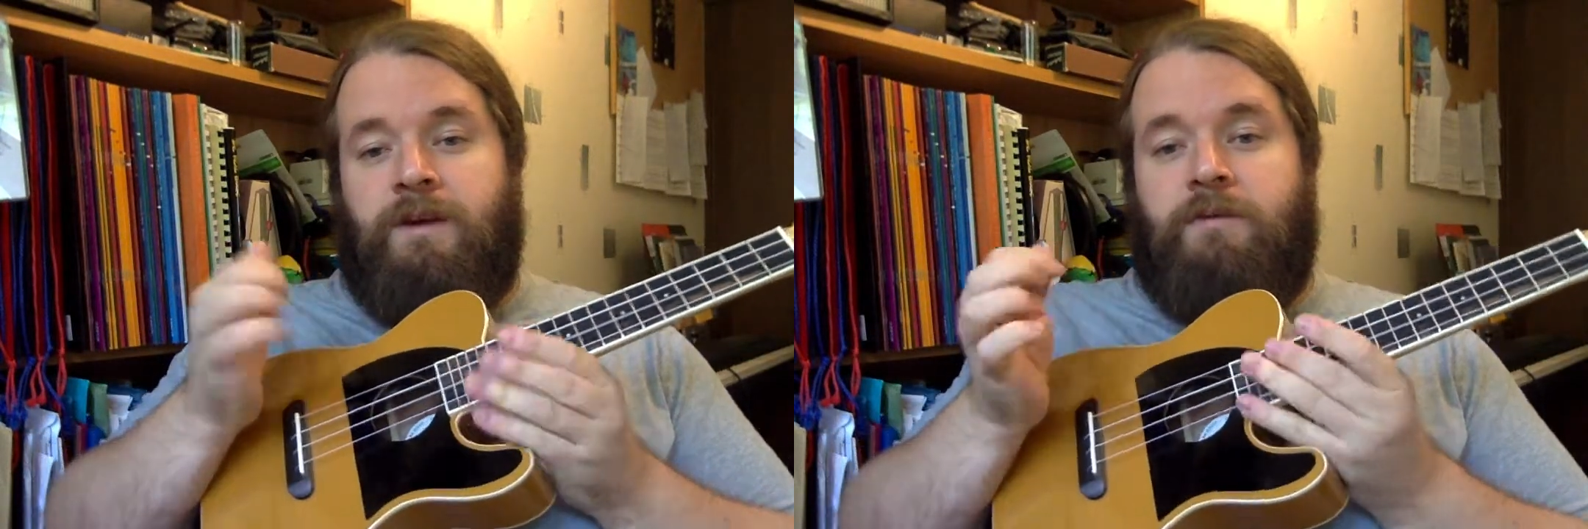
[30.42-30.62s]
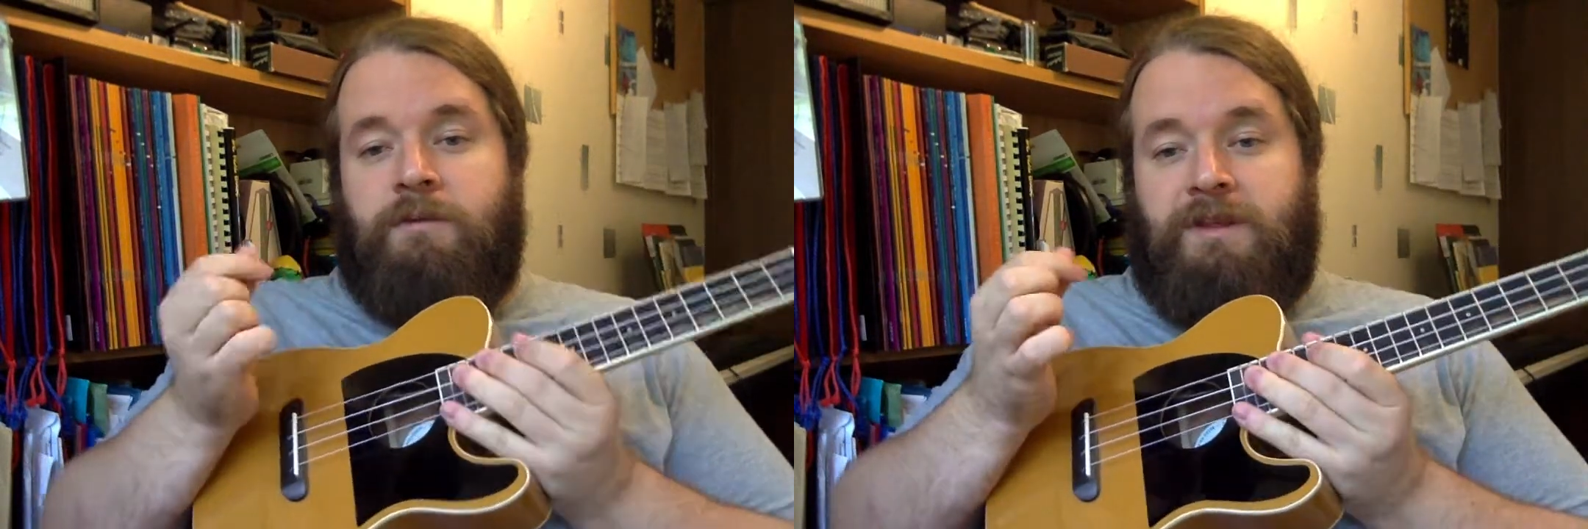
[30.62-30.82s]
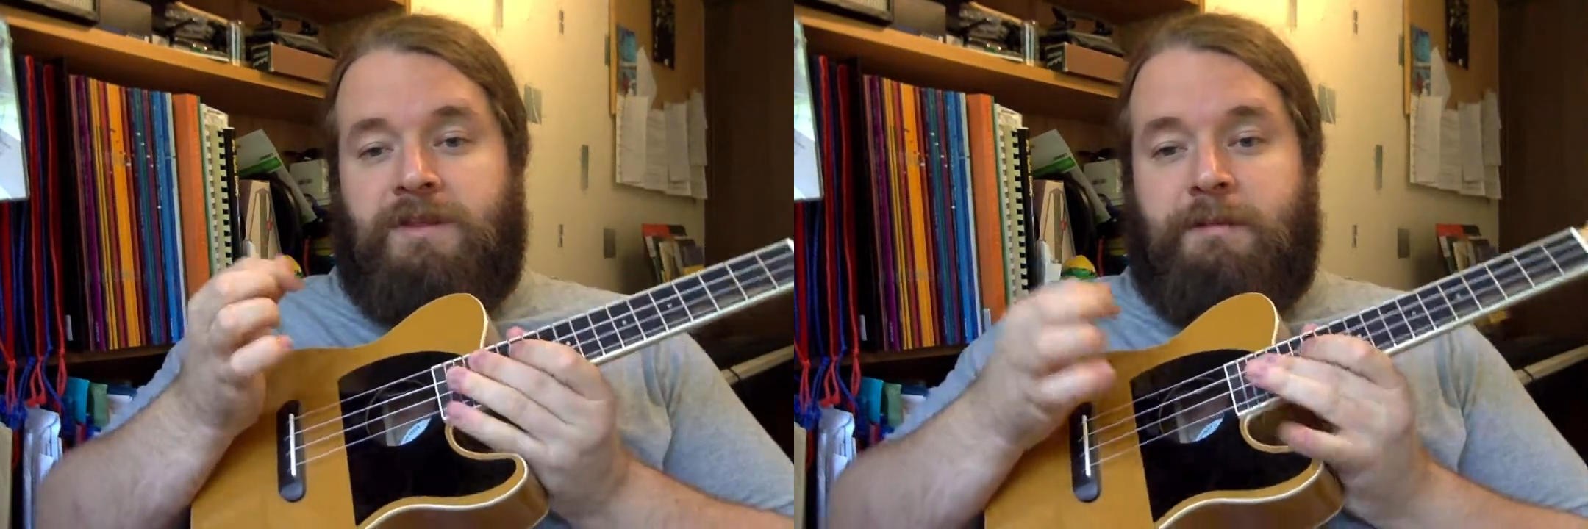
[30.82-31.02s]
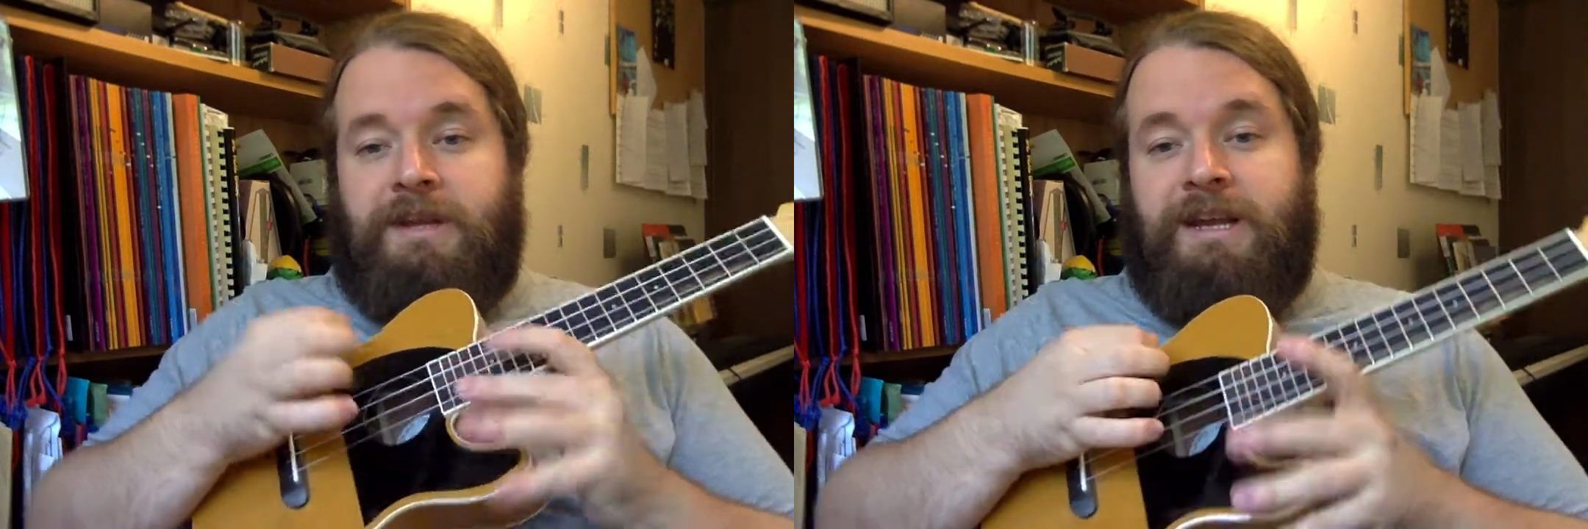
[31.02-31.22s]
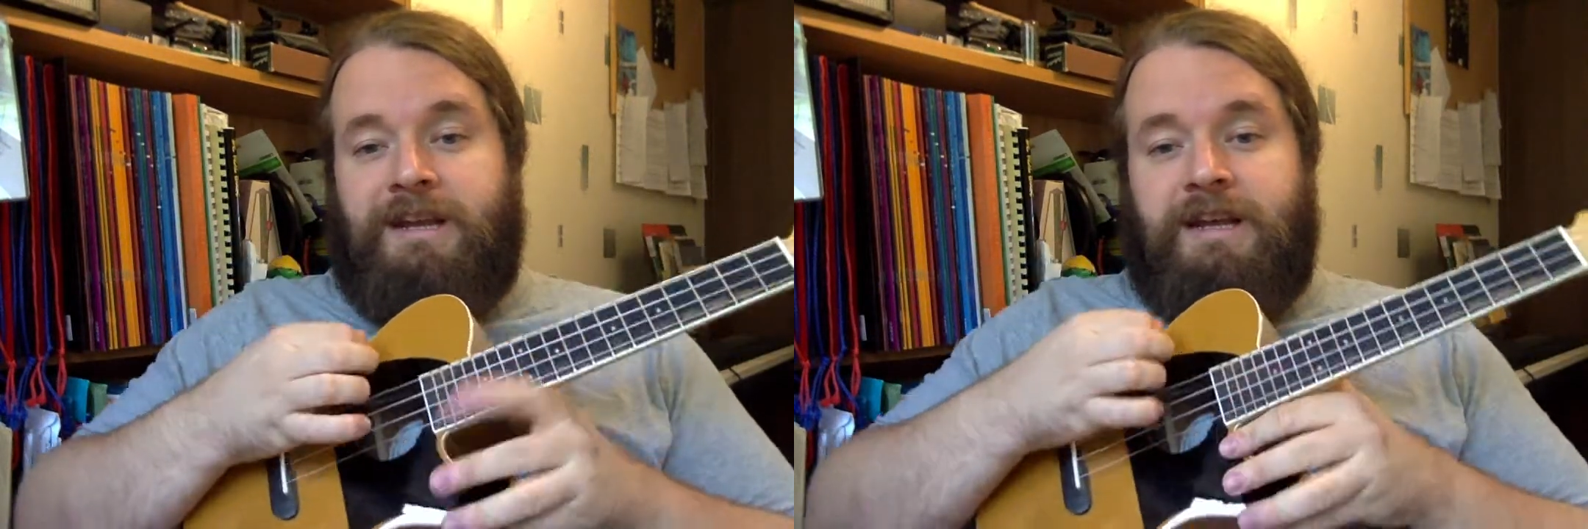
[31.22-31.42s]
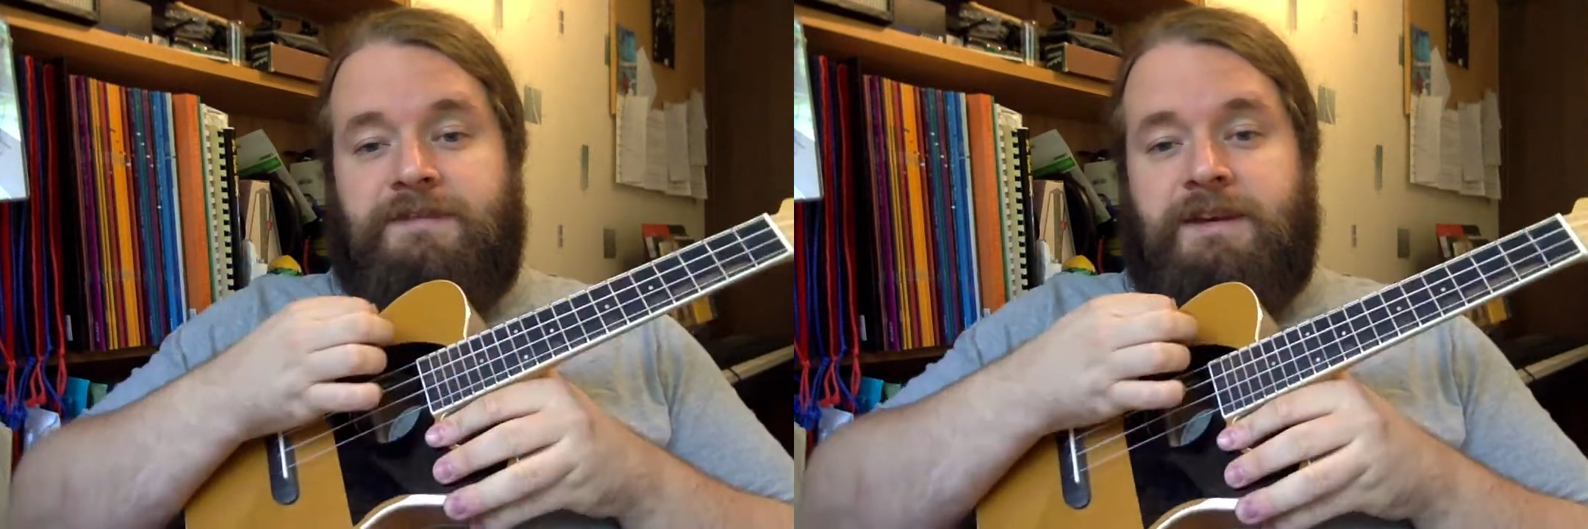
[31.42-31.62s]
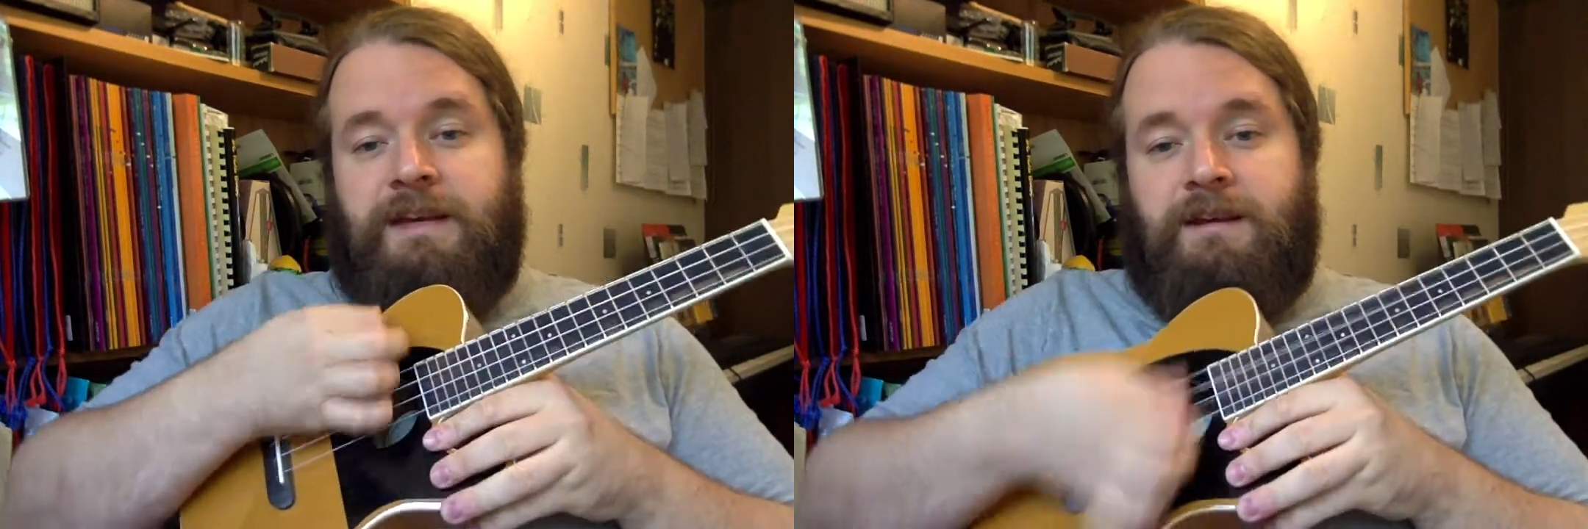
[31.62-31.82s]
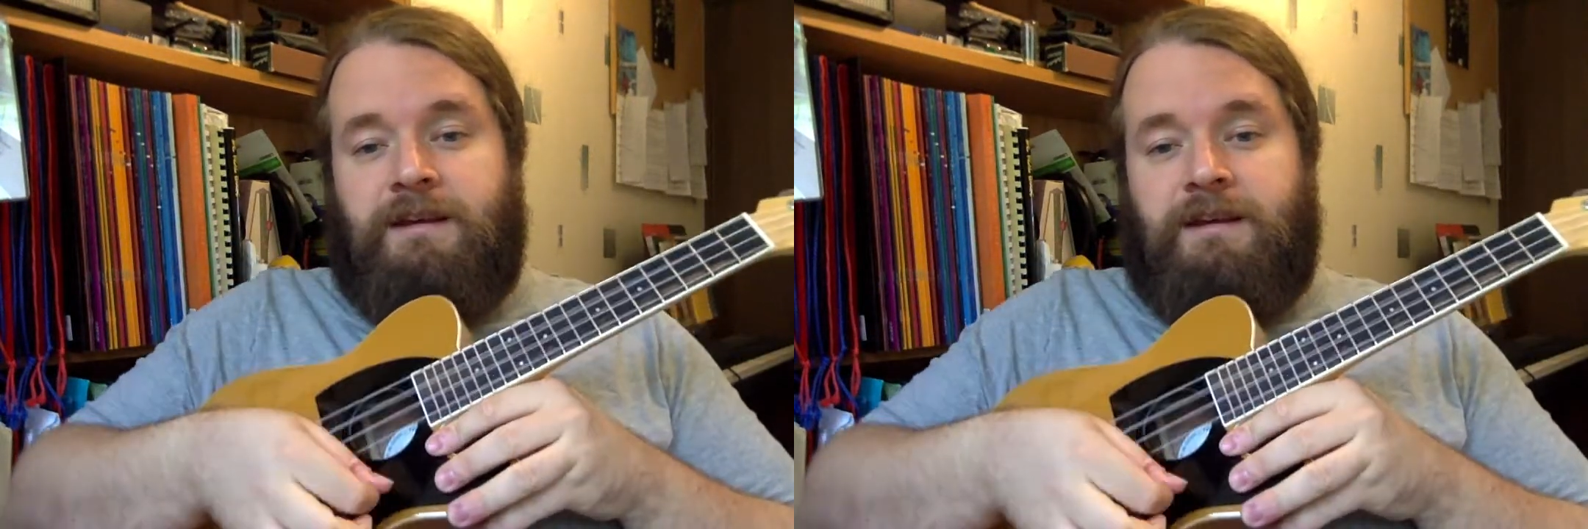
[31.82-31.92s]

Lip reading: with your thumb and your index finger,